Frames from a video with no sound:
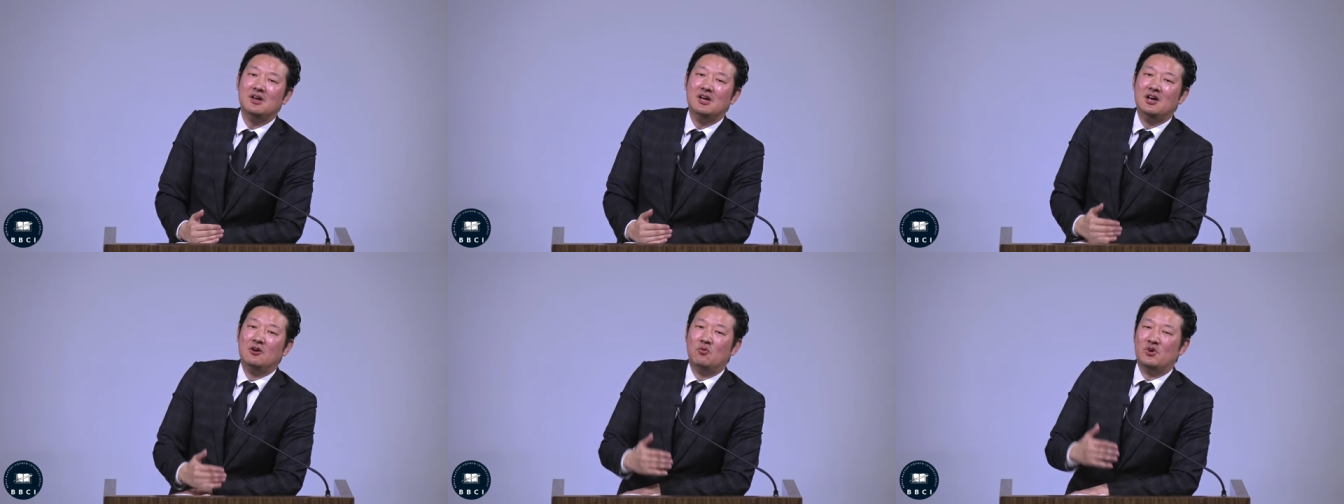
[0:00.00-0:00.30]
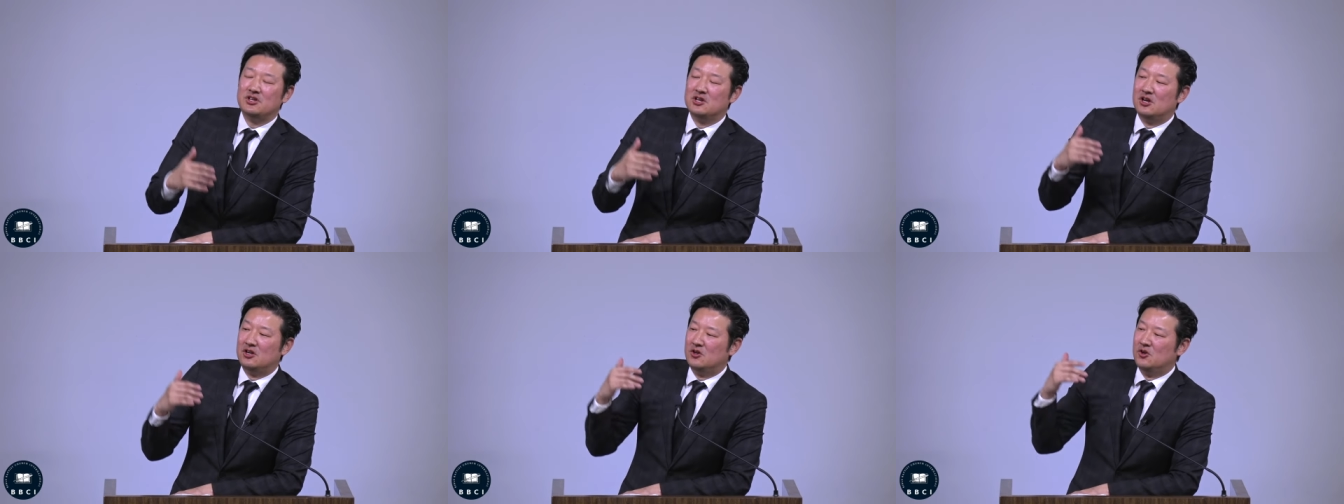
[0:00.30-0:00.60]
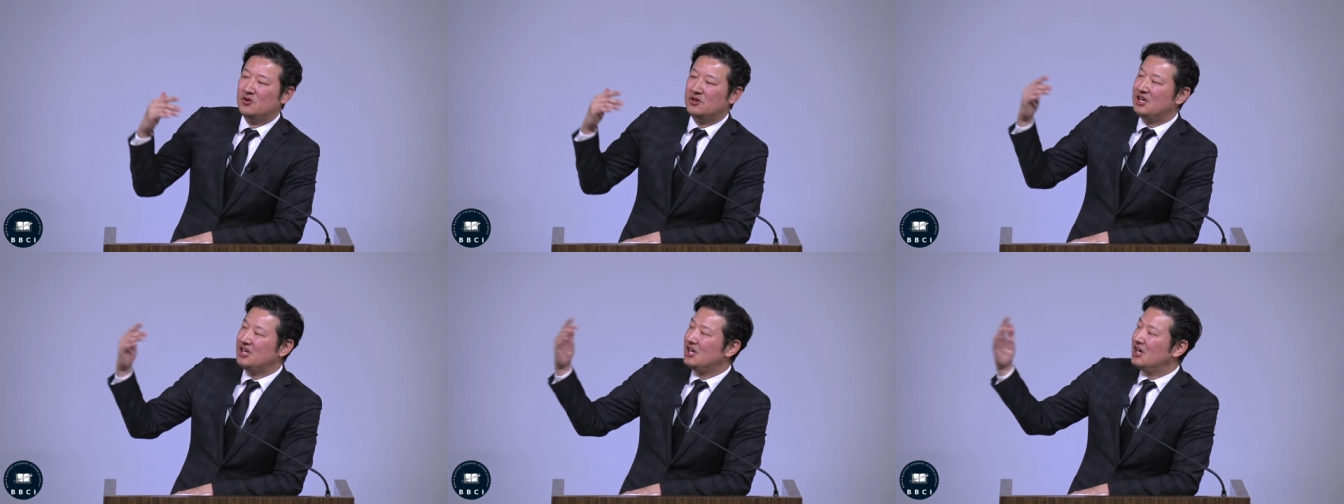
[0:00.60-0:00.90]
when you're
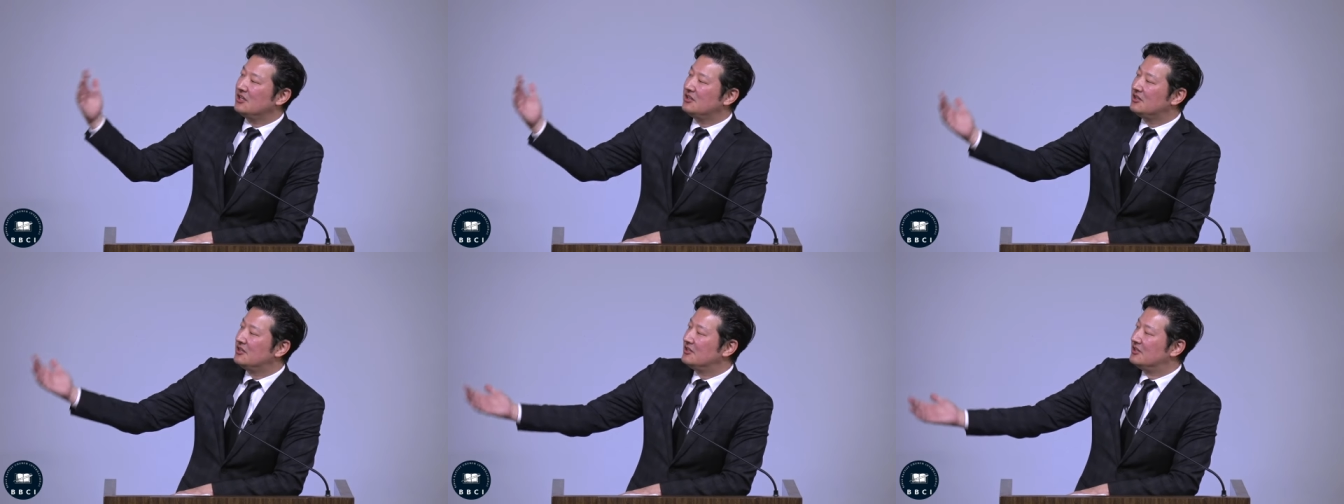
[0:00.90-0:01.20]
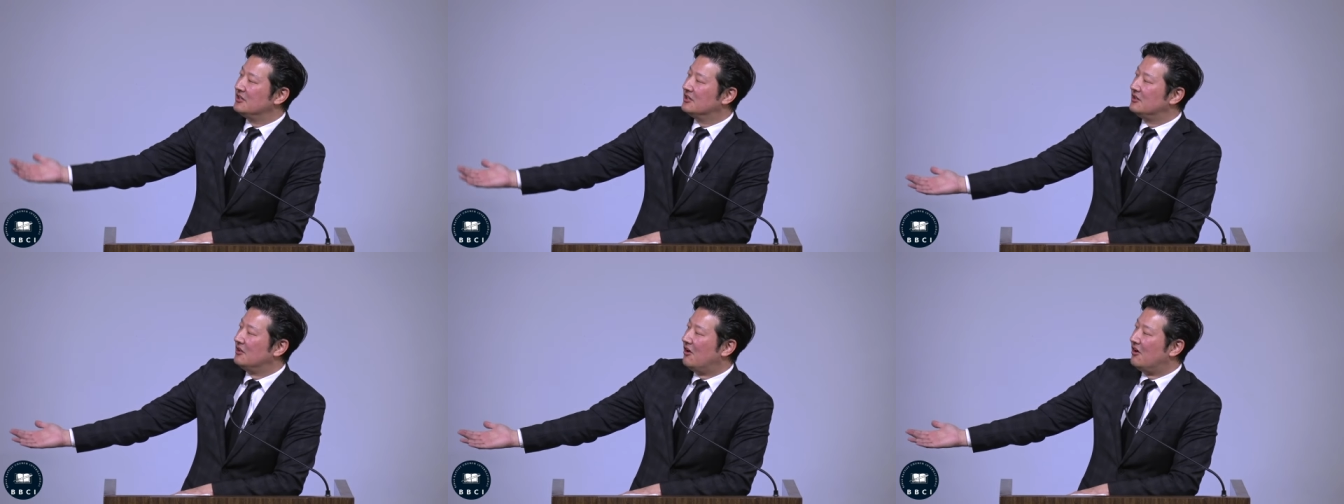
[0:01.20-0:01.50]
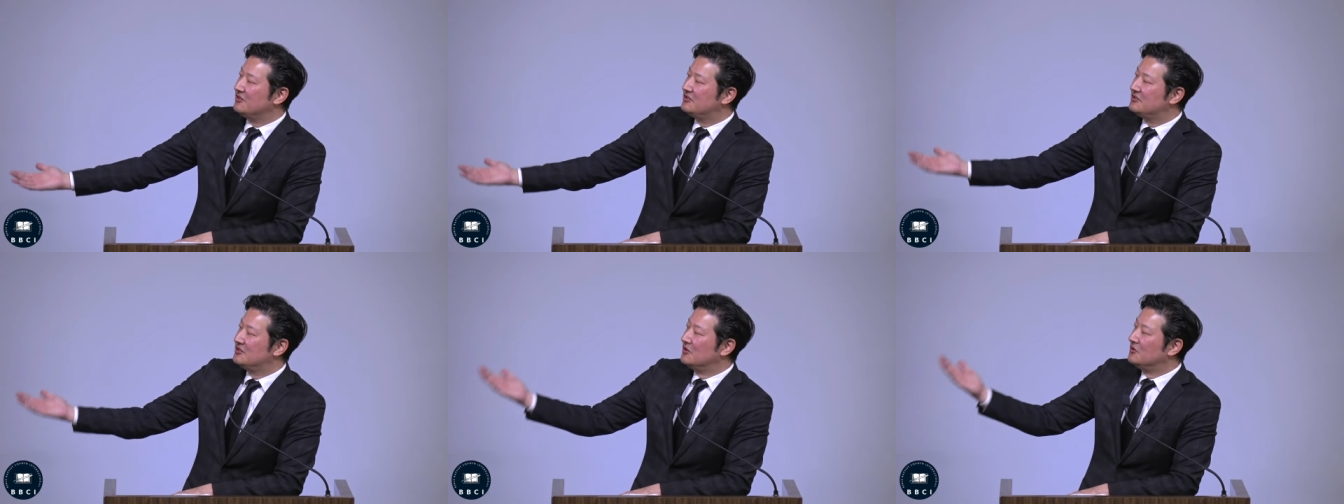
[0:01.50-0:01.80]
looking at the
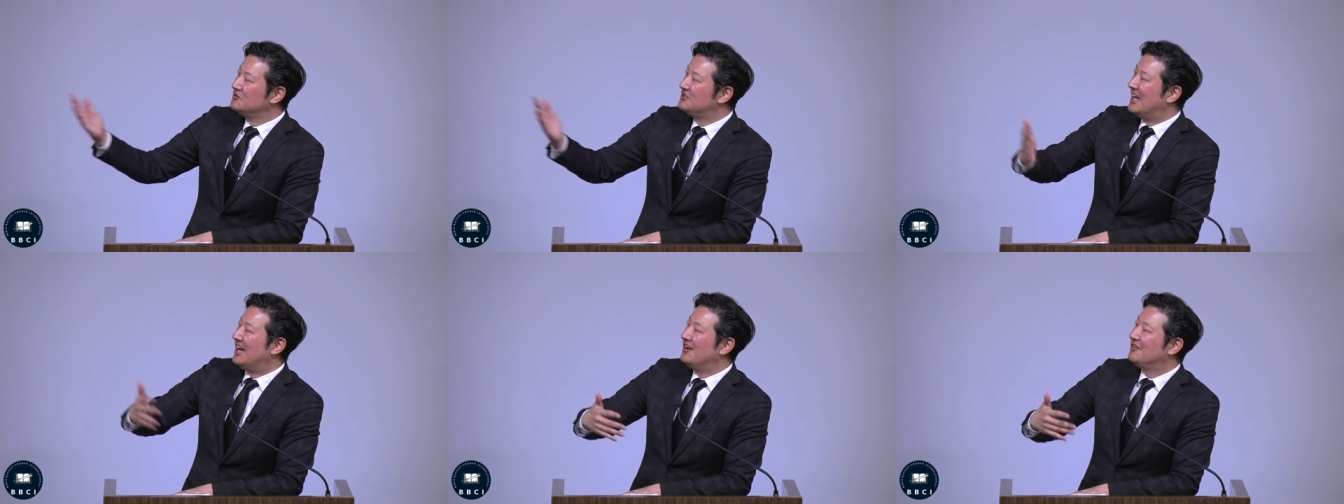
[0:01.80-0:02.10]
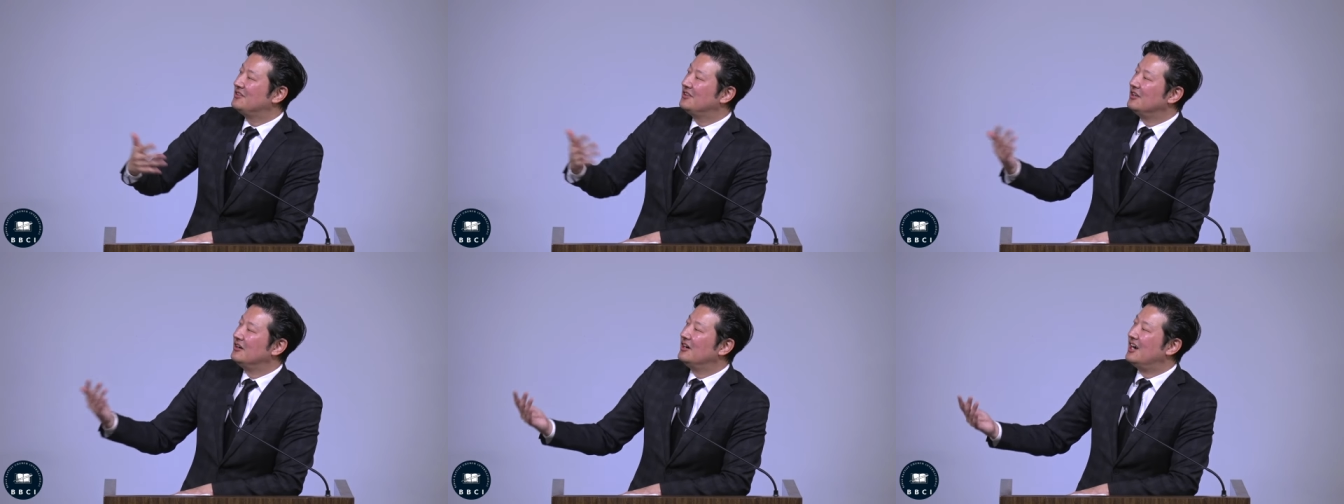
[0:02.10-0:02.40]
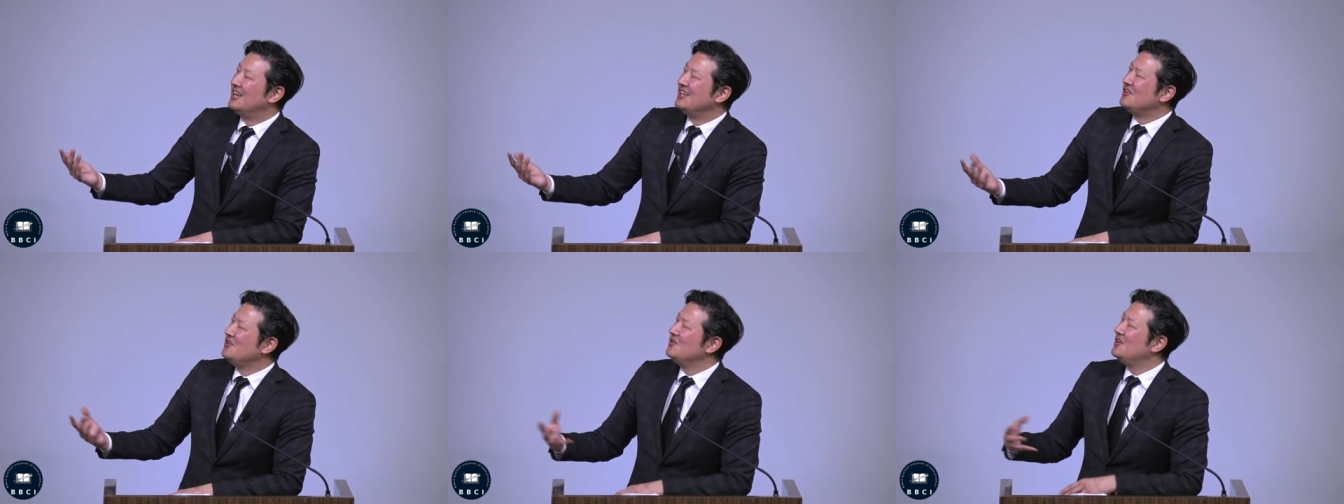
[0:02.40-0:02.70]
lost souls out there
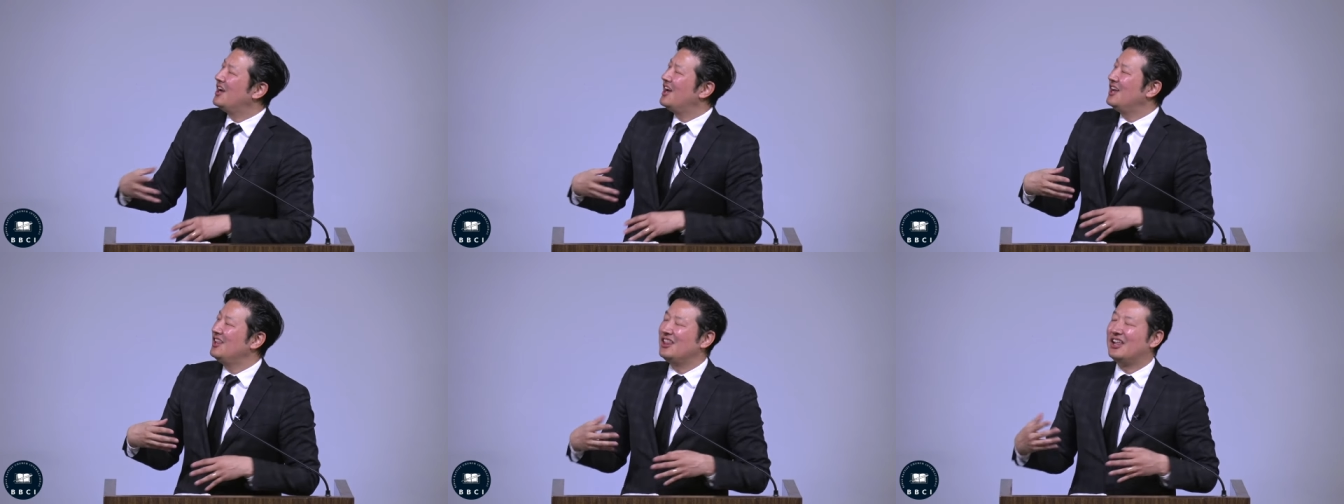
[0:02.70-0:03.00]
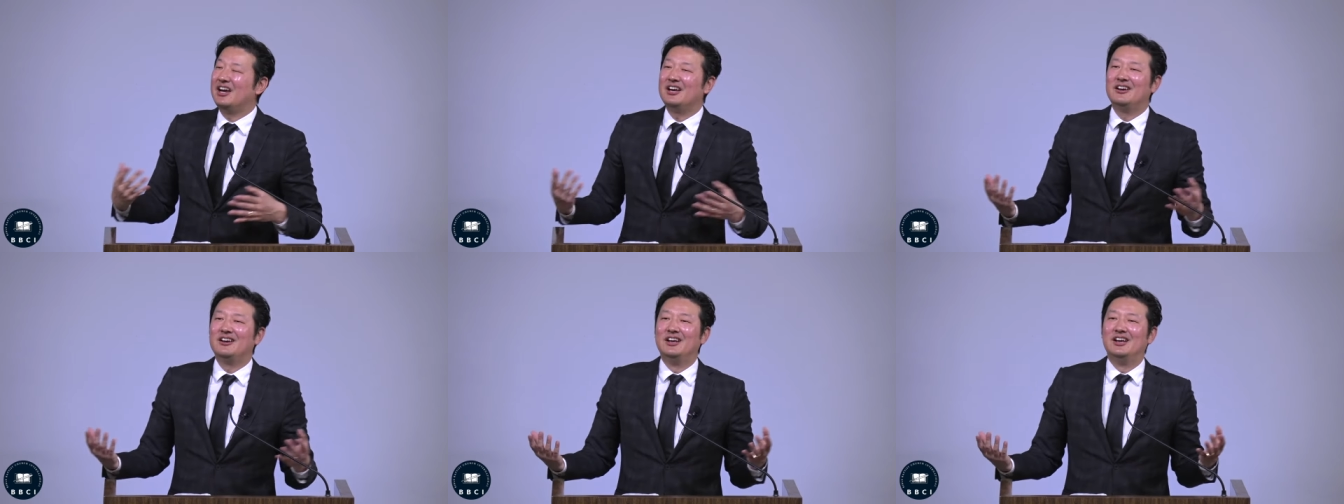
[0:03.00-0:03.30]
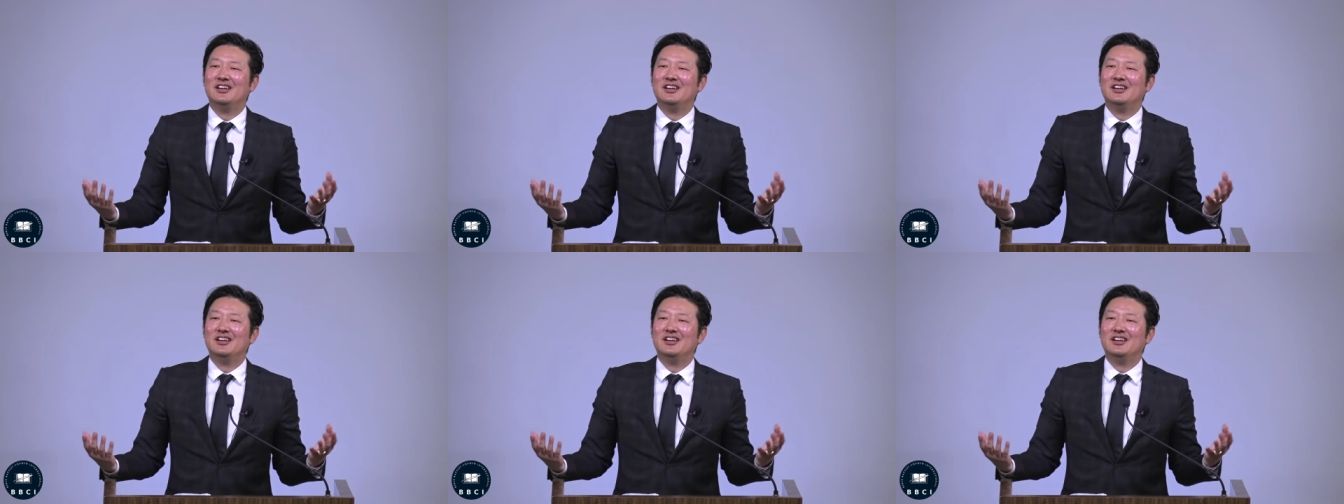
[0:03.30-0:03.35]
and you had like,